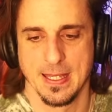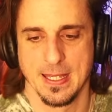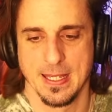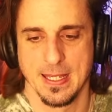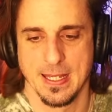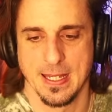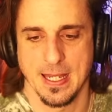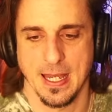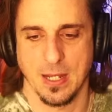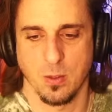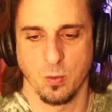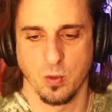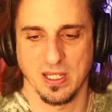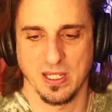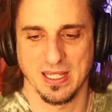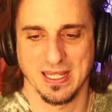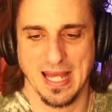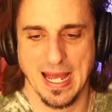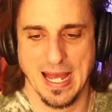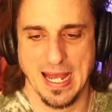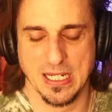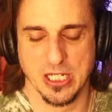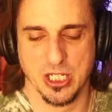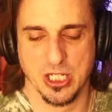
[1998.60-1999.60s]
And when
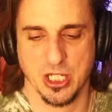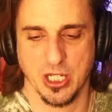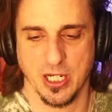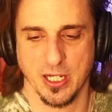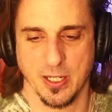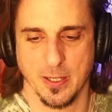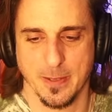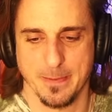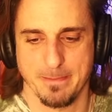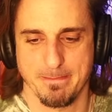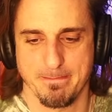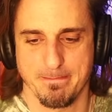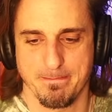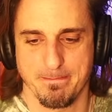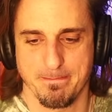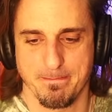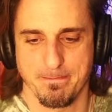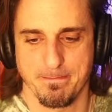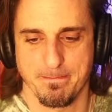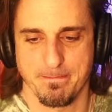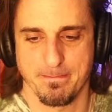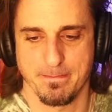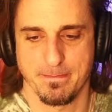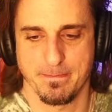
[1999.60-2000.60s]
last year,
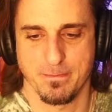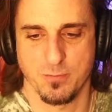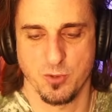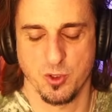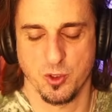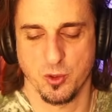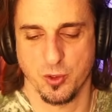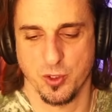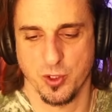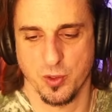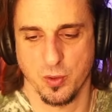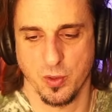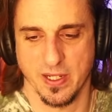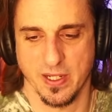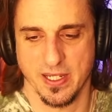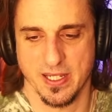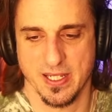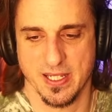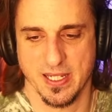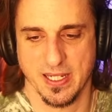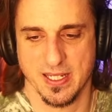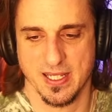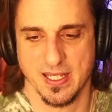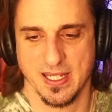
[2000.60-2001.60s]
which was
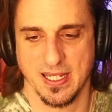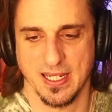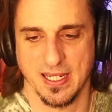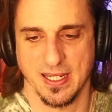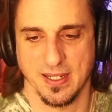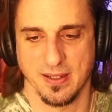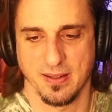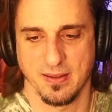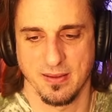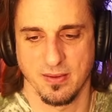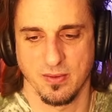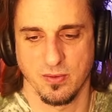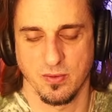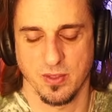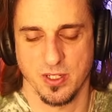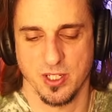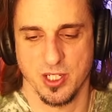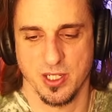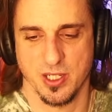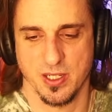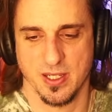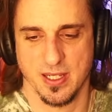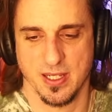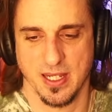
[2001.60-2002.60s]
2016 when
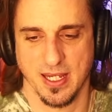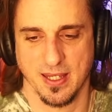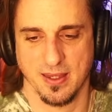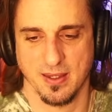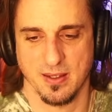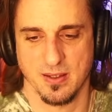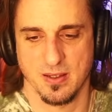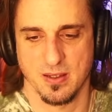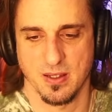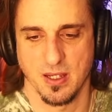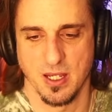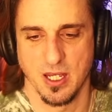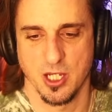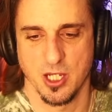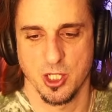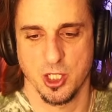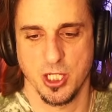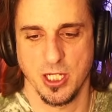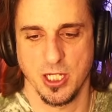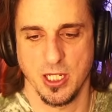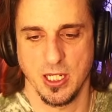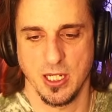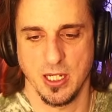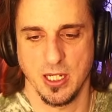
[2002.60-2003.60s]
she's saying this,
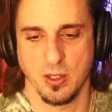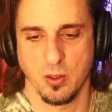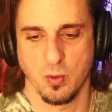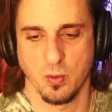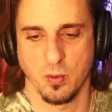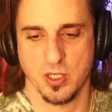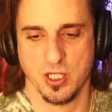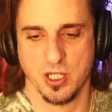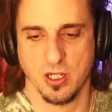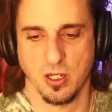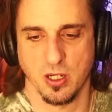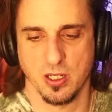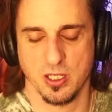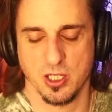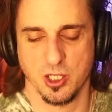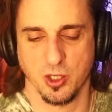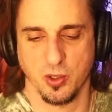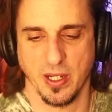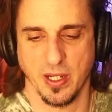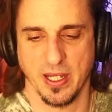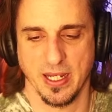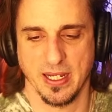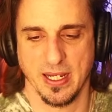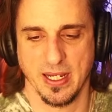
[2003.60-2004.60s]
she was
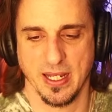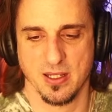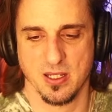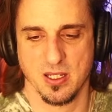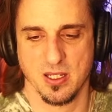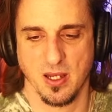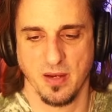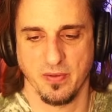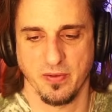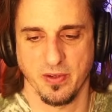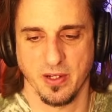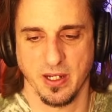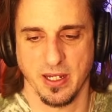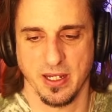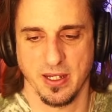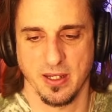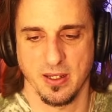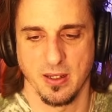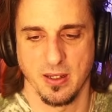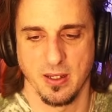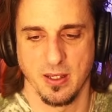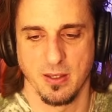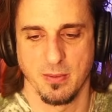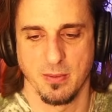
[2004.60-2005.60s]
consecrated at Suffragan
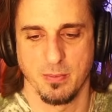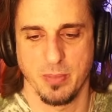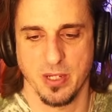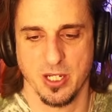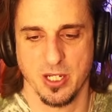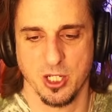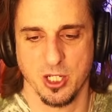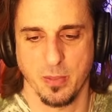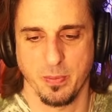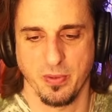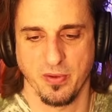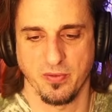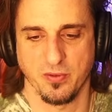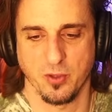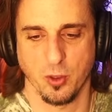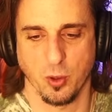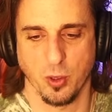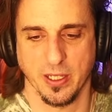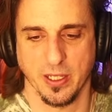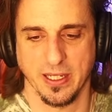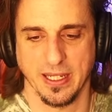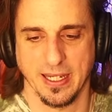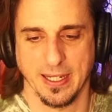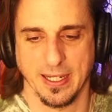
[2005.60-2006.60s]
Bishop of
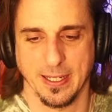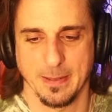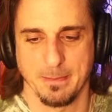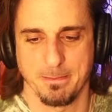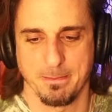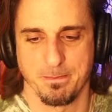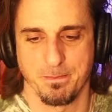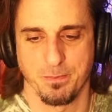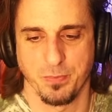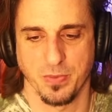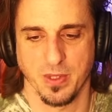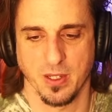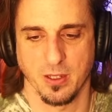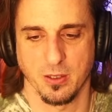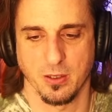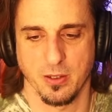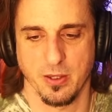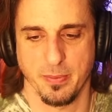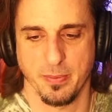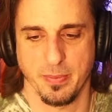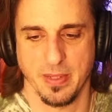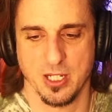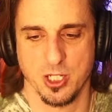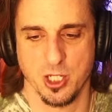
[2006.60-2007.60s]
Dorking under the
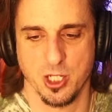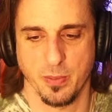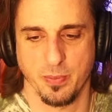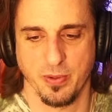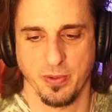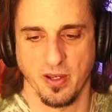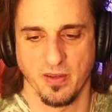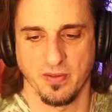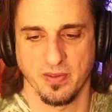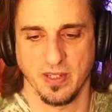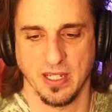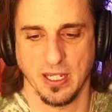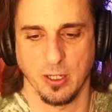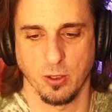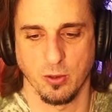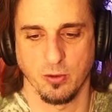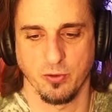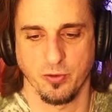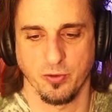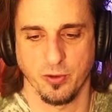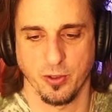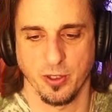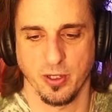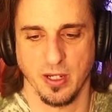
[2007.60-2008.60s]
Bishop of
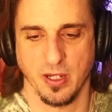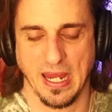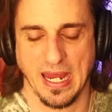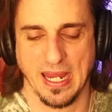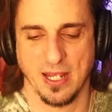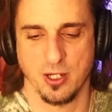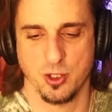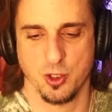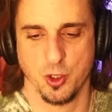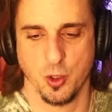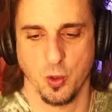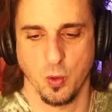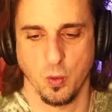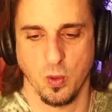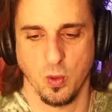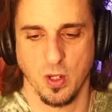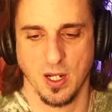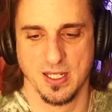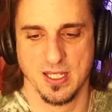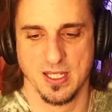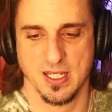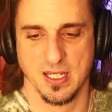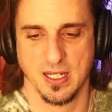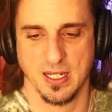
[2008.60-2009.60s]
Guildford, Andrew
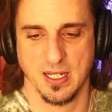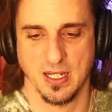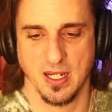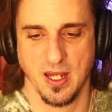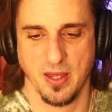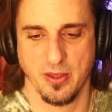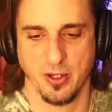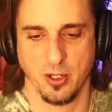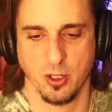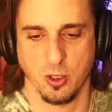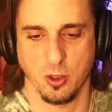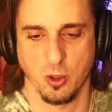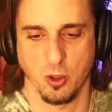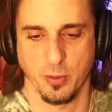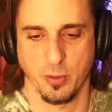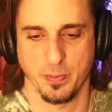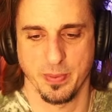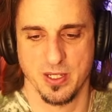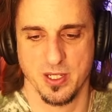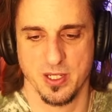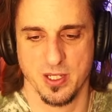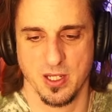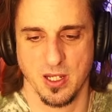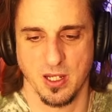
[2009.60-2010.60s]
Watson, another
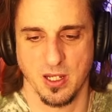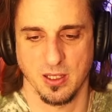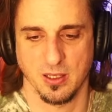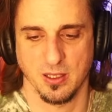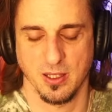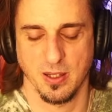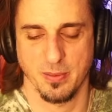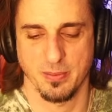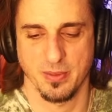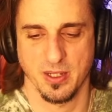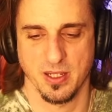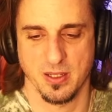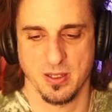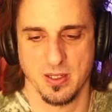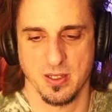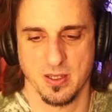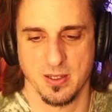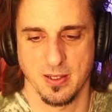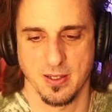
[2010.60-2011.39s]
Corpus alumnus.